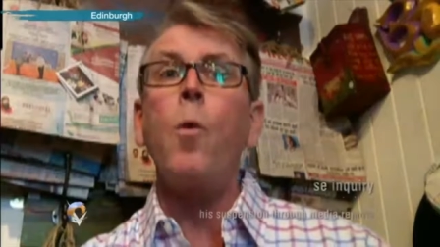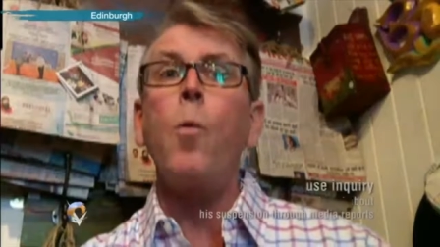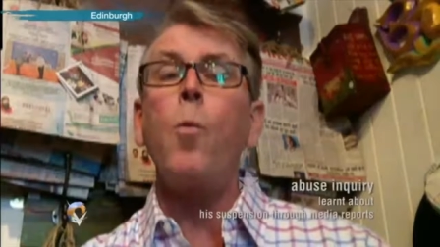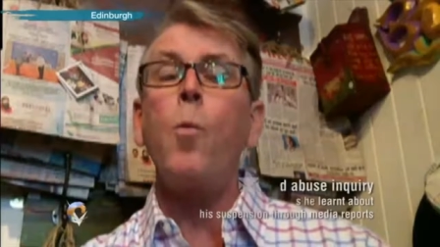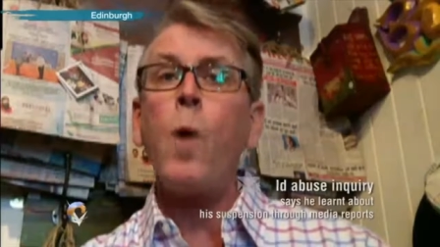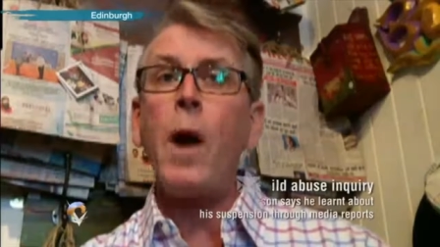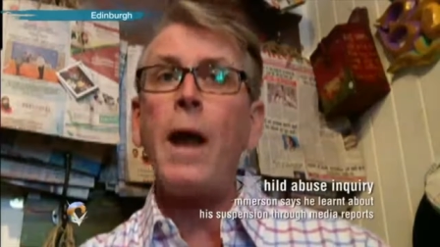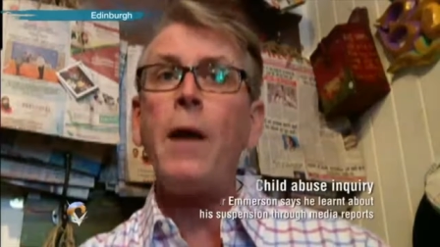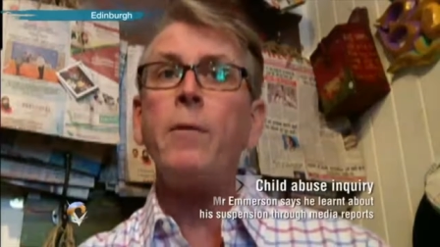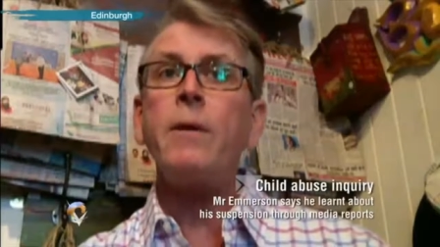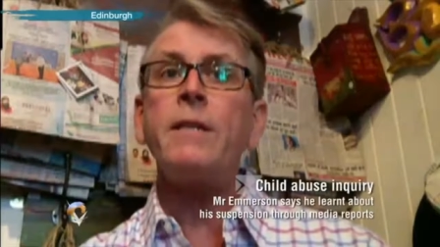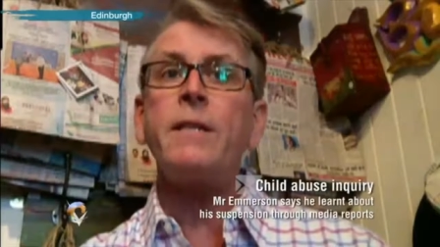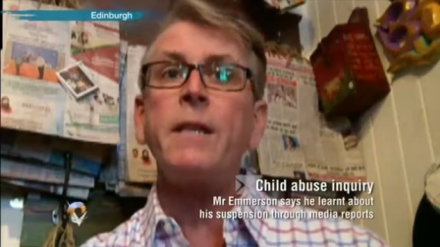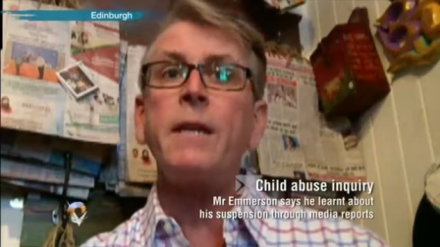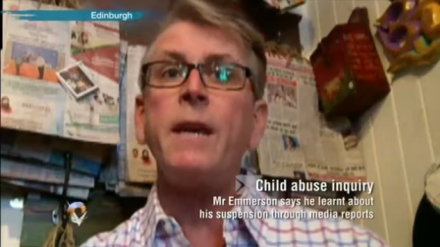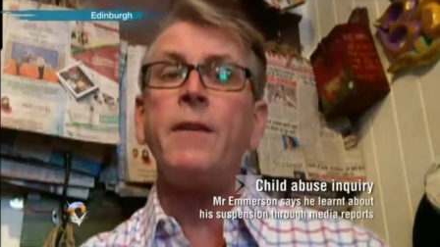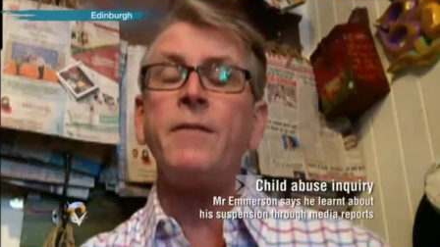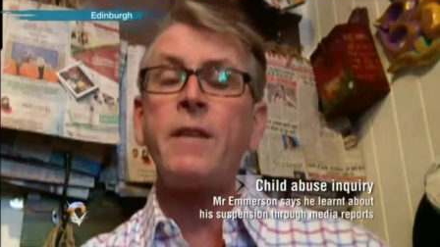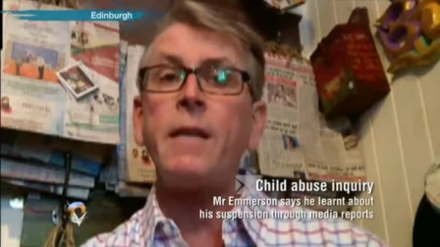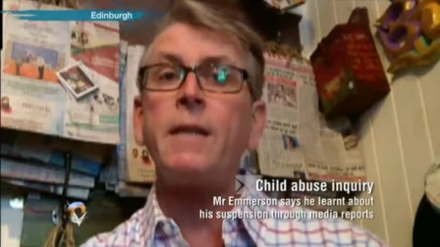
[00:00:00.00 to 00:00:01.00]
where is
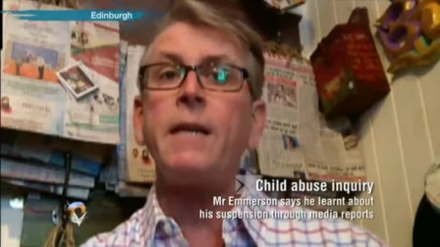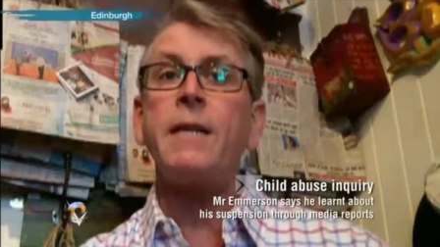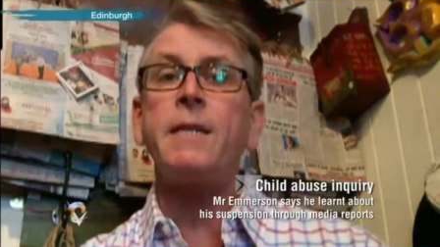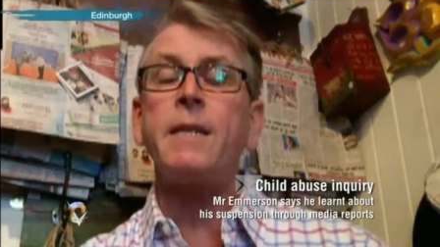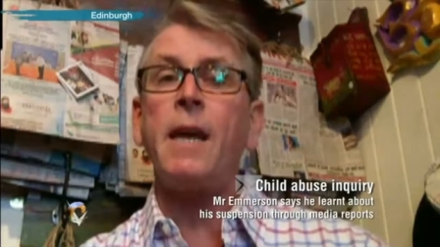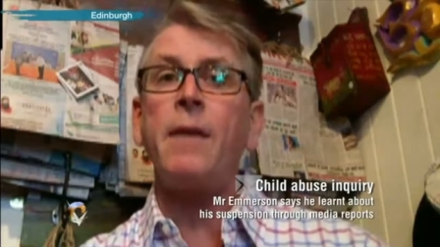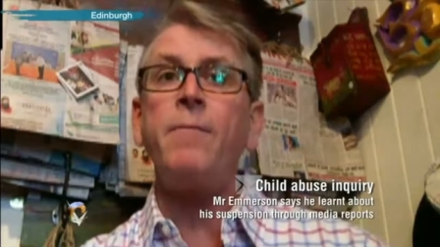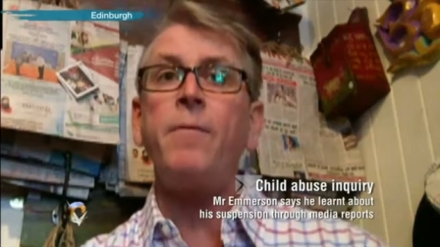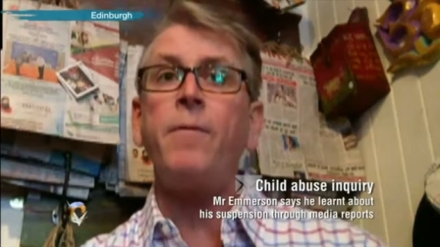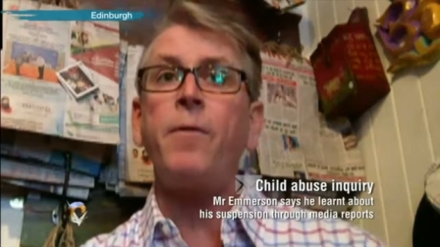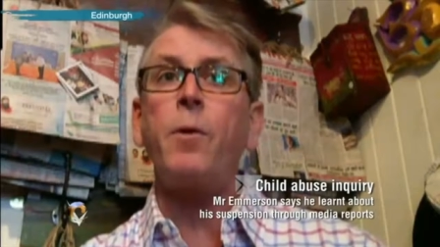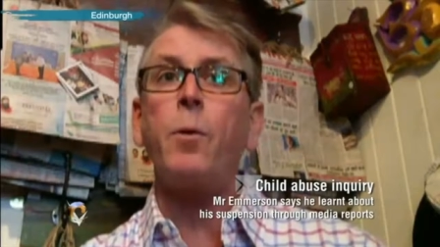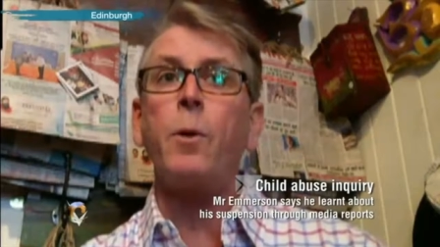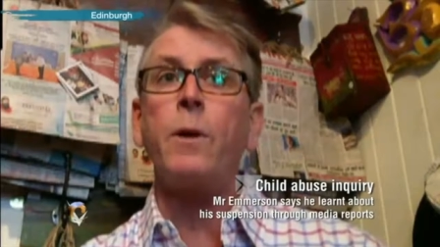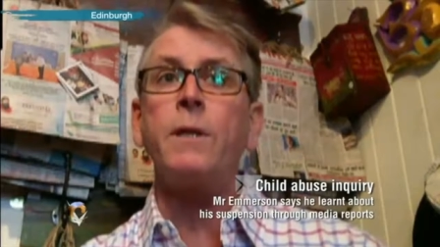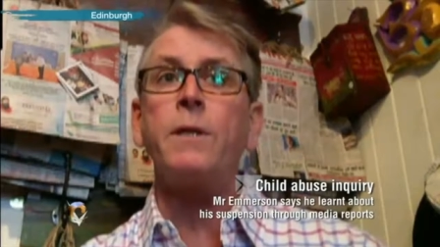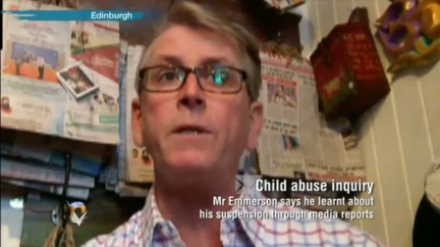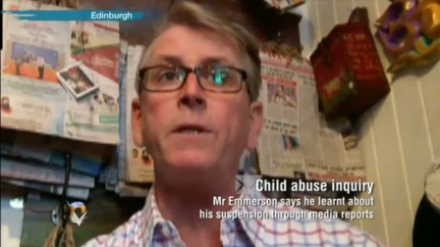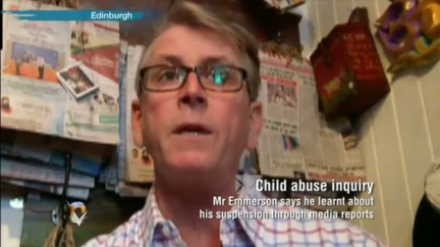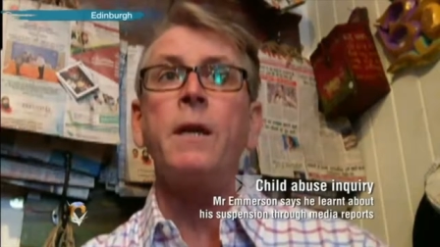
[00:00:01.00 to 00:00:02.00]
this this
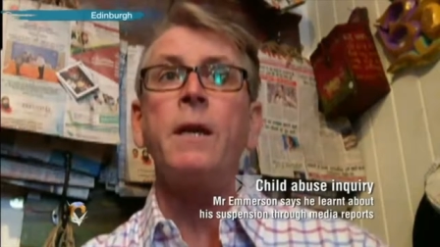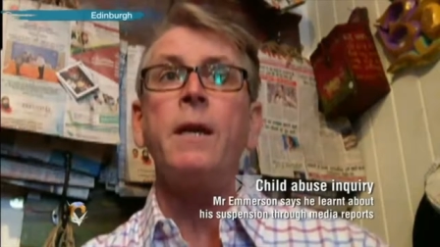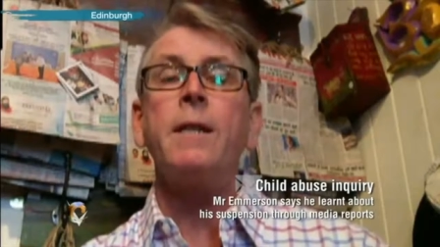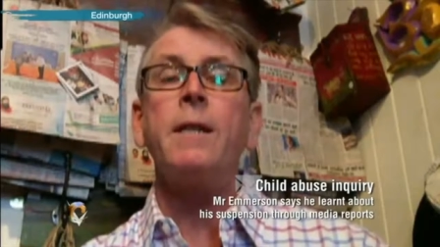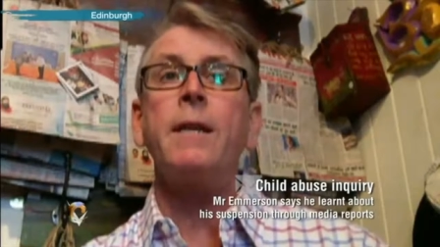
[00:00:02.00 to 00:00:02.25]
influence